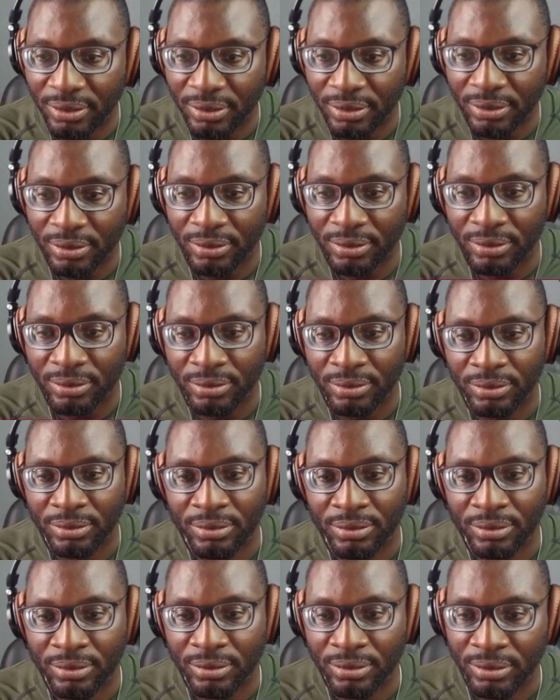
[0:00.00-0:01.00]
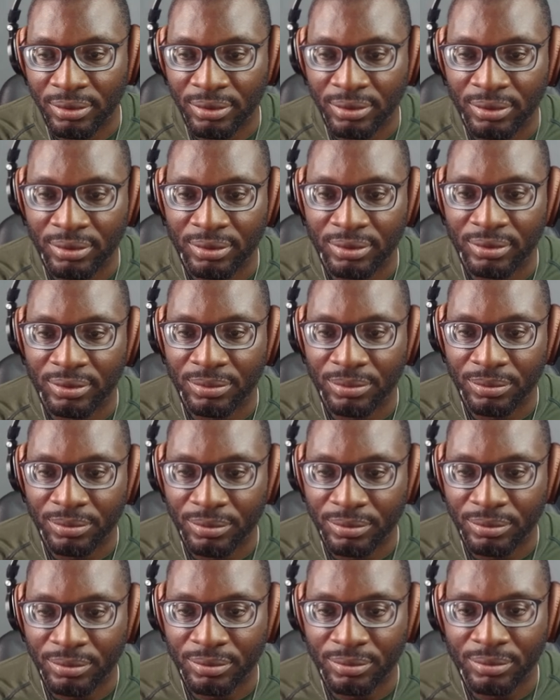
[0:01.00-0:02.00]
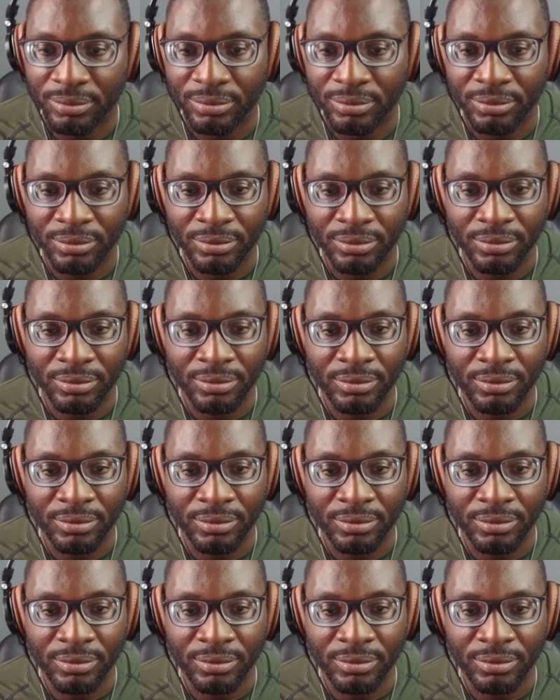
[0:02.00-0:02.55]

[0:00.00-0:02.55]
No one is speaking in this clip.